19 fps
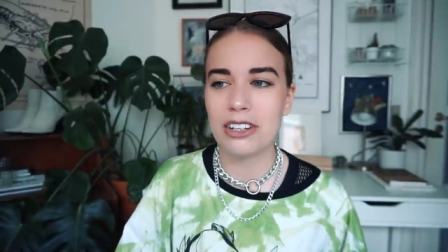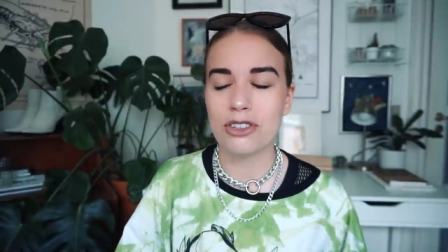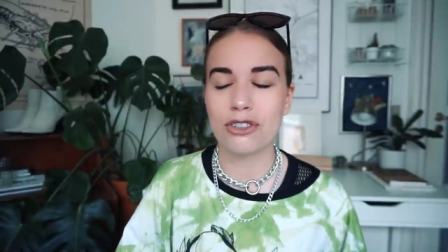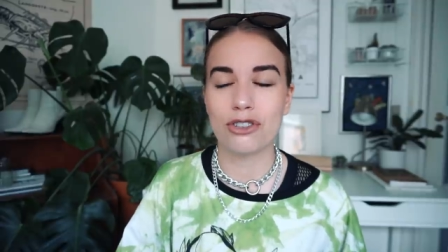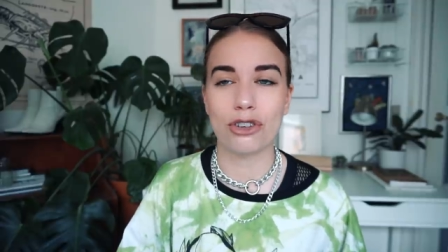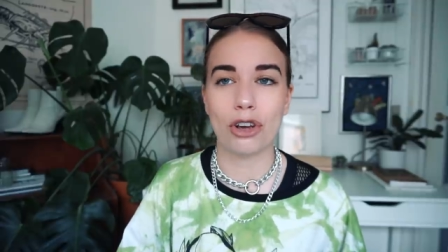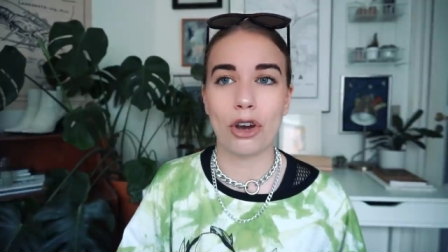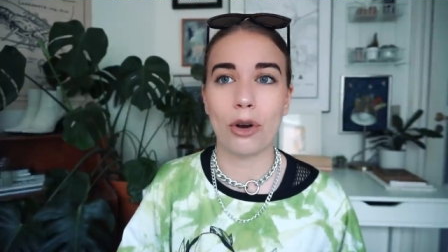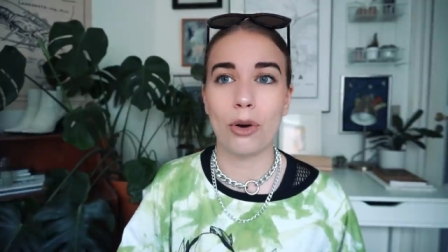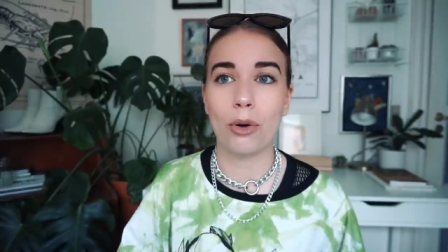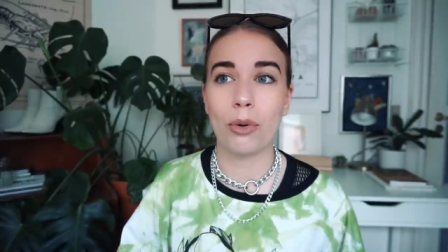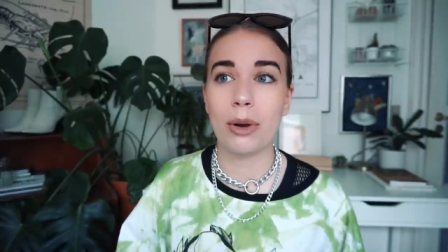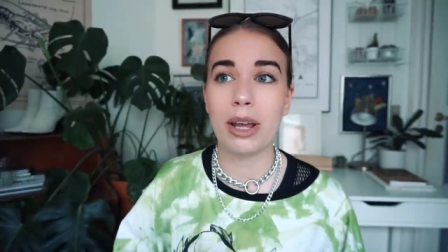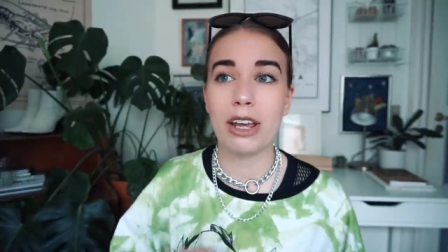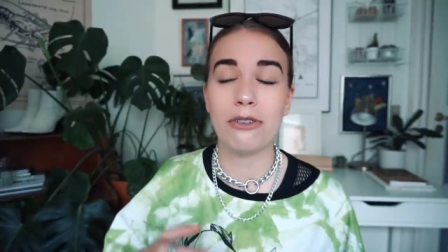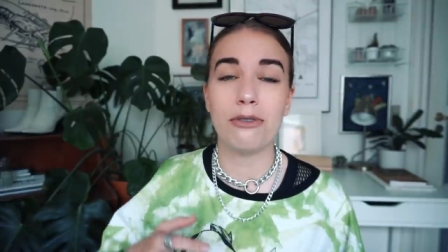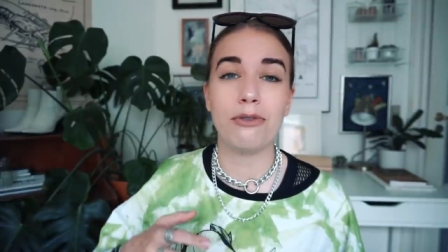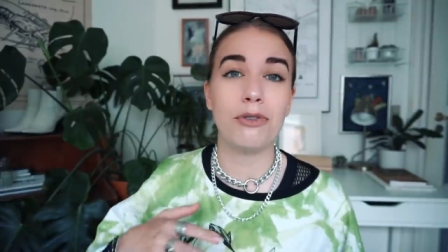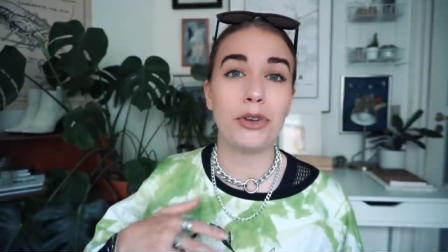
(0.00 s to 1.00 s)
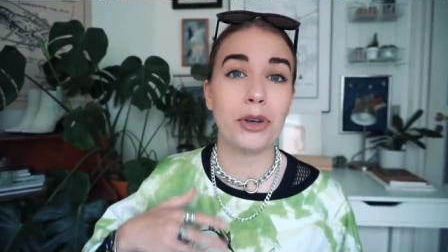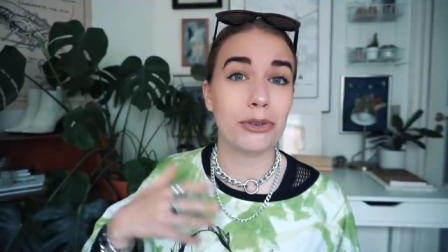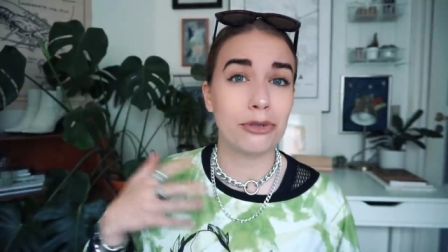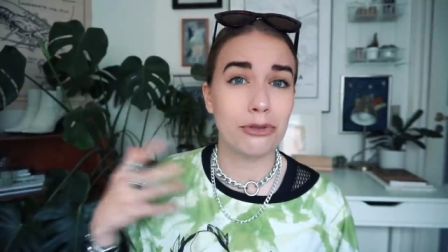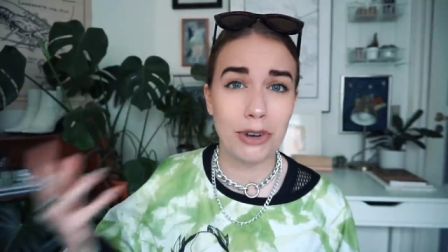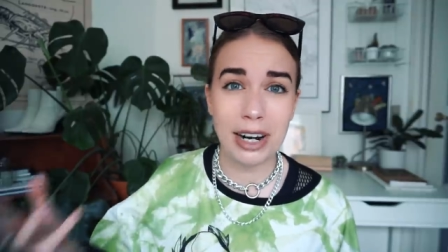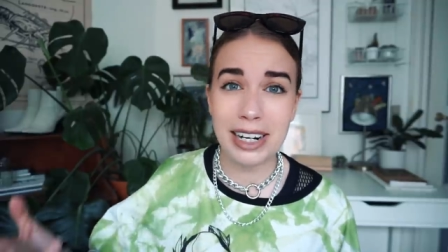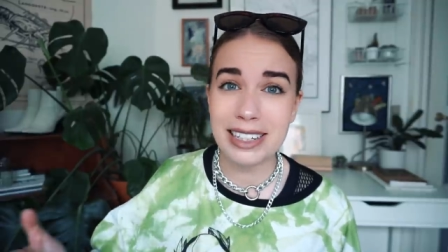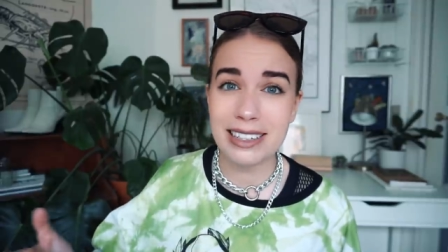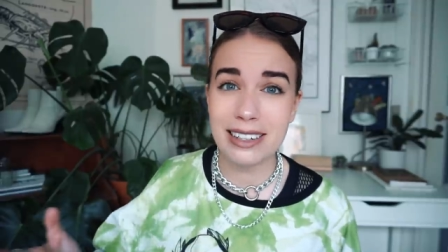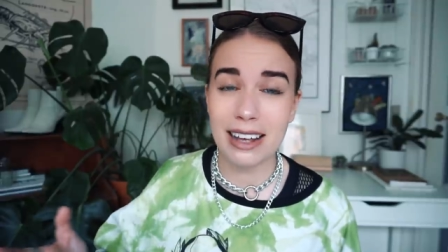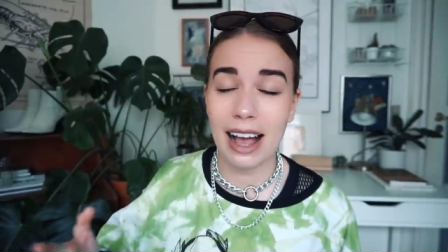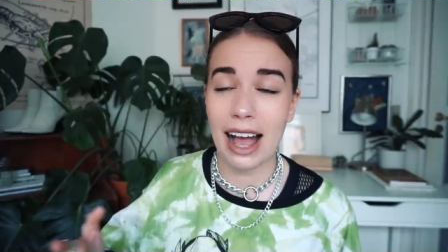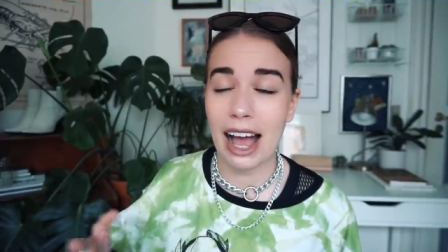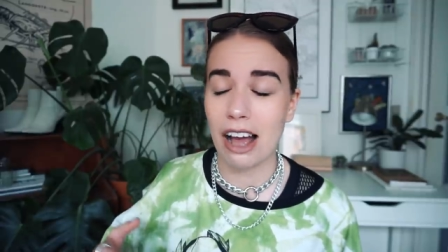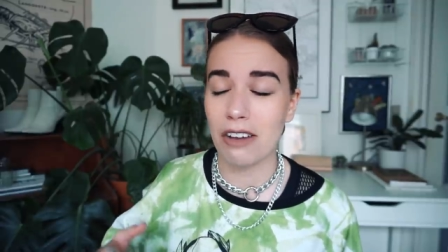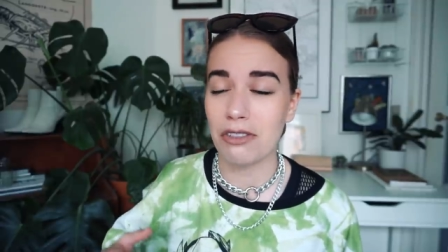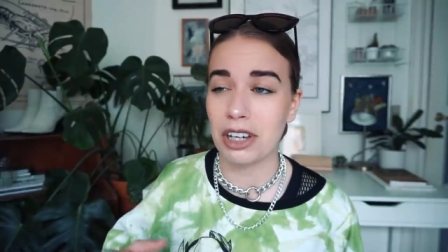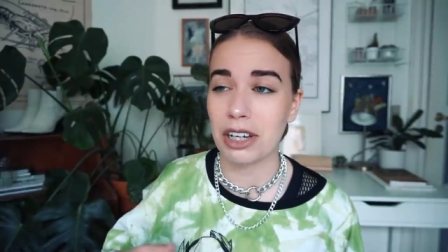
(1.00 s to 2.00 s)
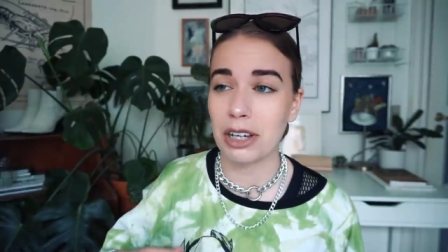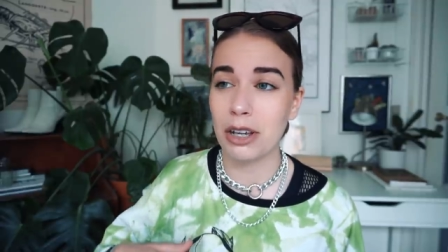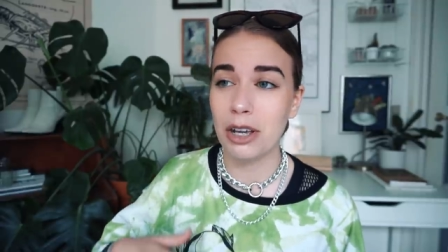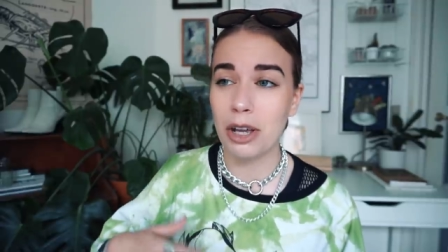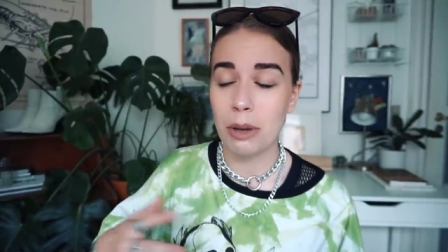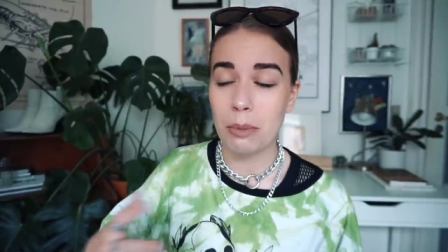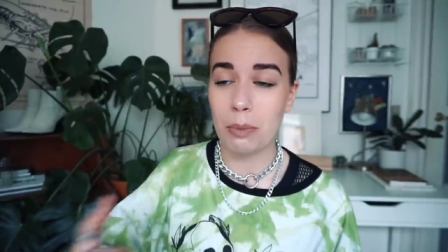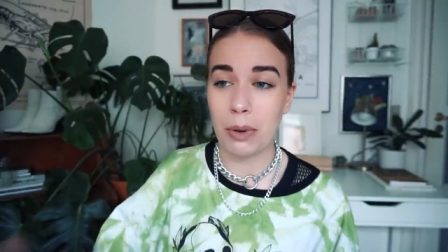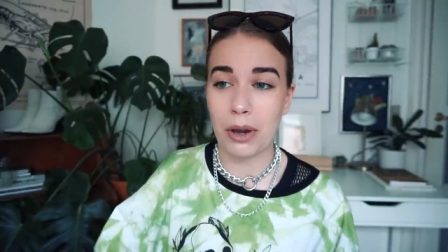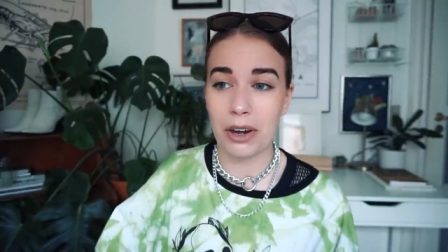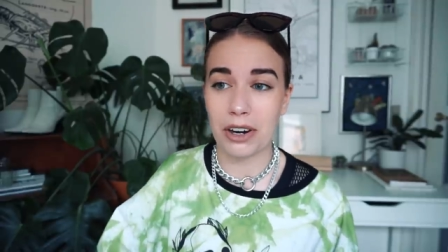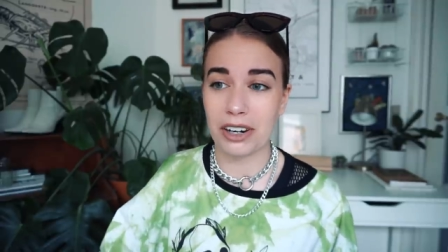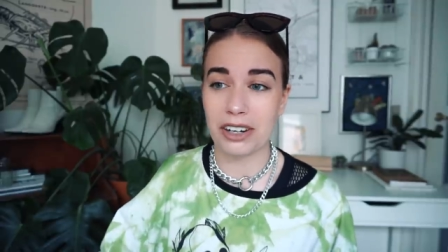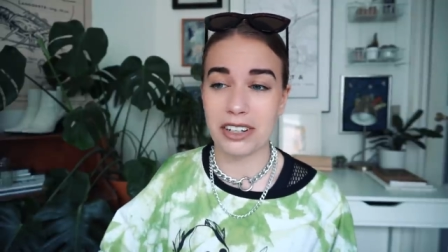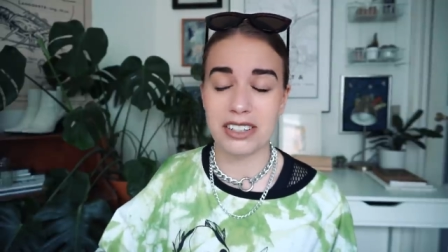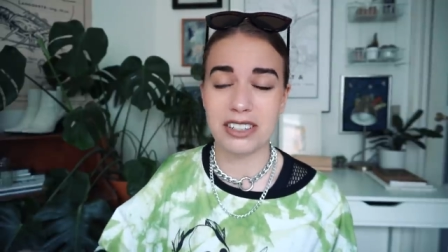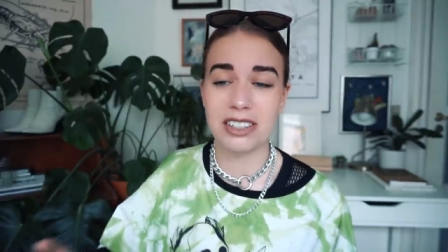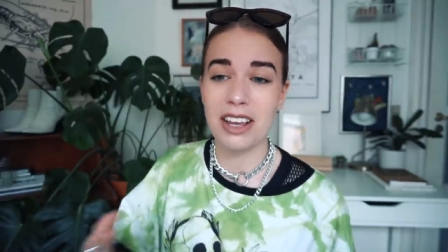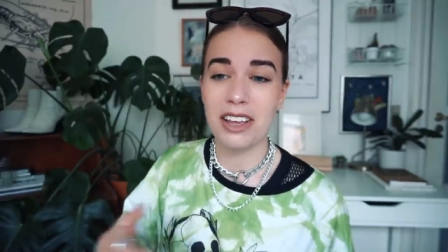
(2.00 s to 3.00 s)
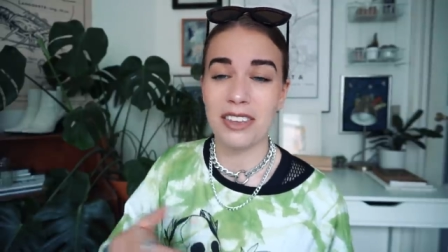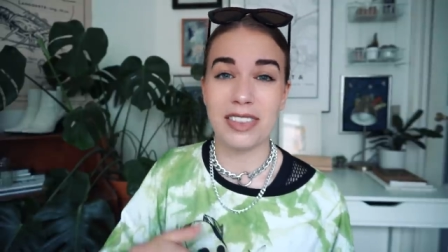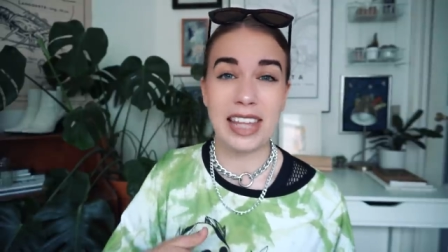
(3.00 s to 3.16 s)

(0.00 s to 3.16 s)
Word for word: So if your friends are having burgers,